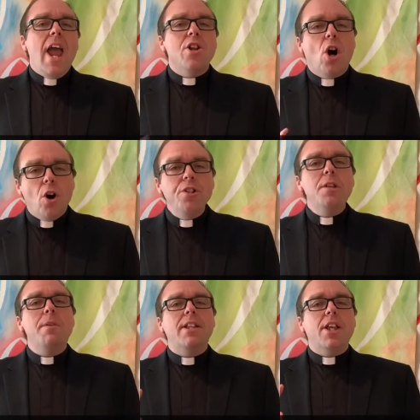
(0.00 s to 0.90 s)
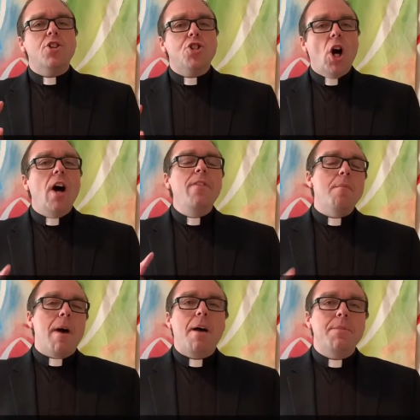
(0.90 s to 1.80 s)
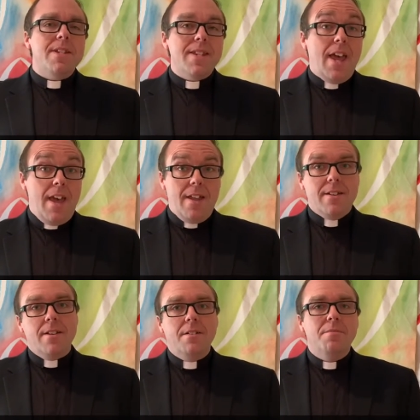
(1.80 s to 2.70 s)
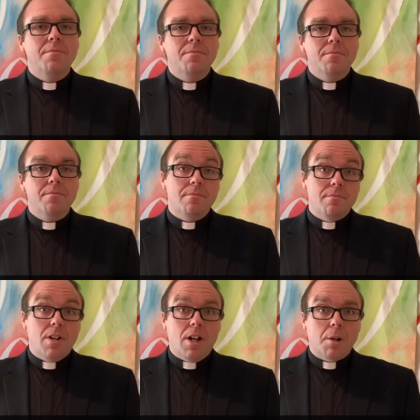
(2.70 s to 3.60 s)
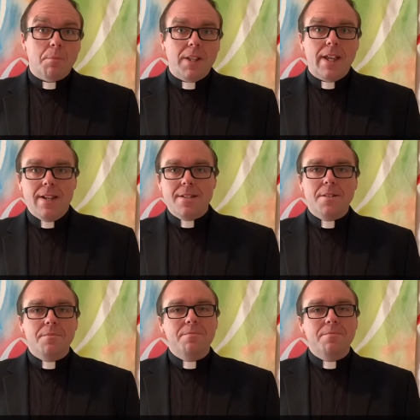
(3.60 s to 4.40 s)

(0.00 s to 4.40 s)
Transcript: and ultimately John the Baptist's head on a plate.